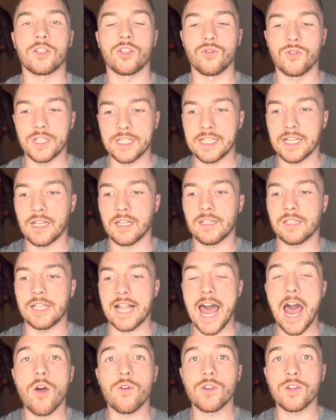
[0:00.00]
You just
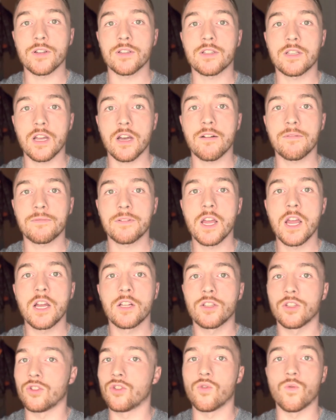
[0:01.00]
allow yourself
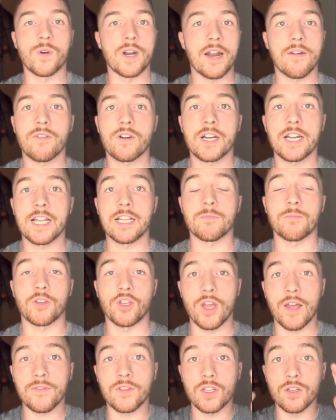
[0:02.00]
to do whatever it is, but
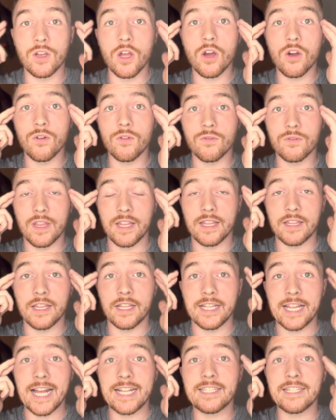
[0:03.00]
you have to know that
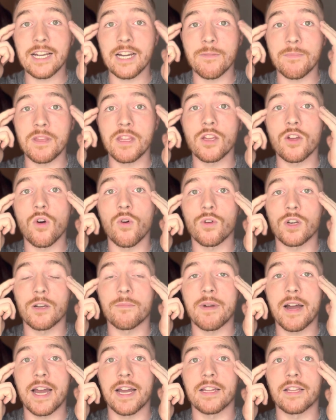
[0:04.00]
like that's got to be the goal in your
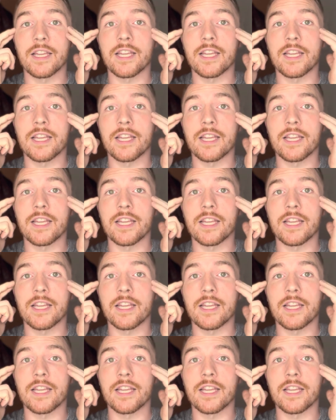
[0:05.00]
mind.